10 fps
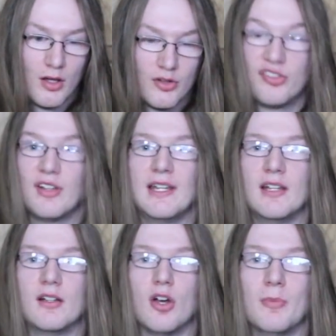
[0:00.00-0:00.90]

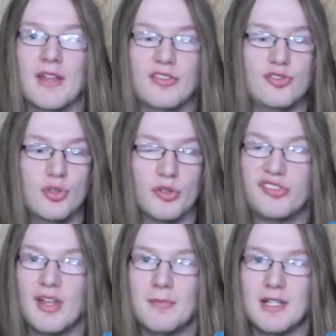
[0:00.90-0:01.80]
Selena Gomez just
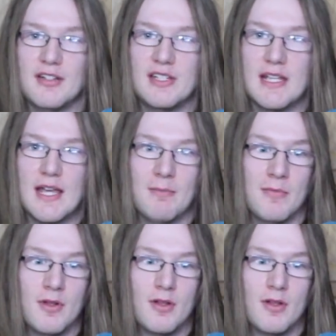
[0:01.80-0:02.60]
sent me a DM.